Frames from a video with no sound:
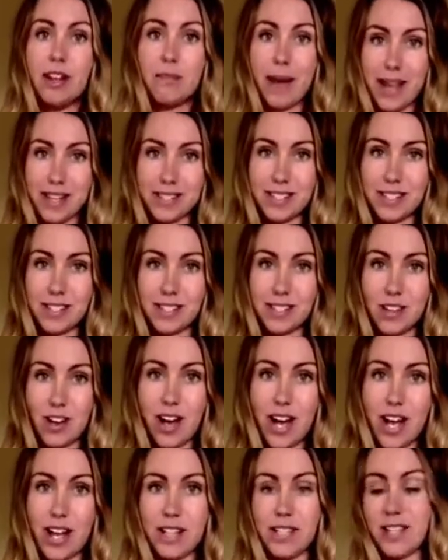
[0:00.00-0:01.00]

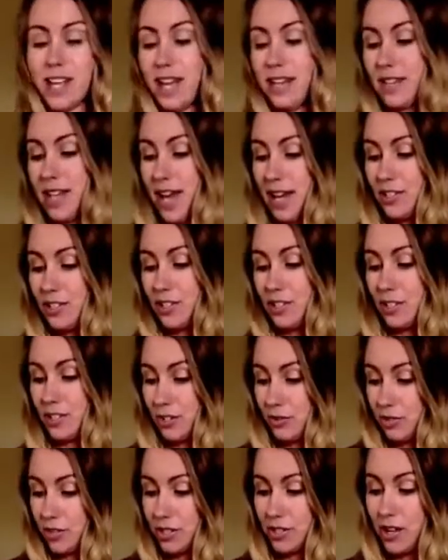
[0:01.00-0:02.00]
pesticides and that's just
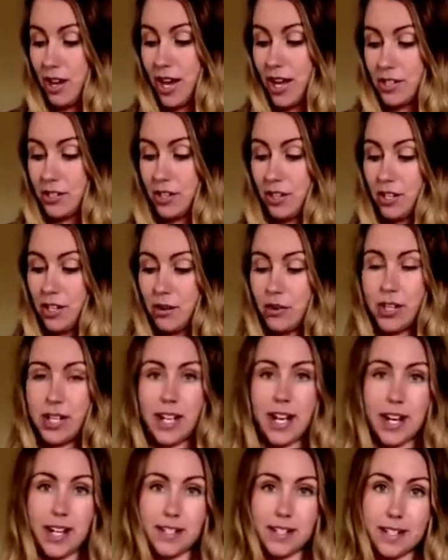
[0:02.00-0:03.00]
suicide. So you don't want
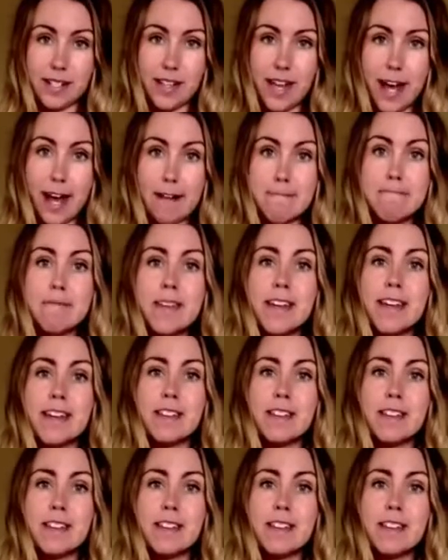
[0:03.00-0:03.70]
to get into that.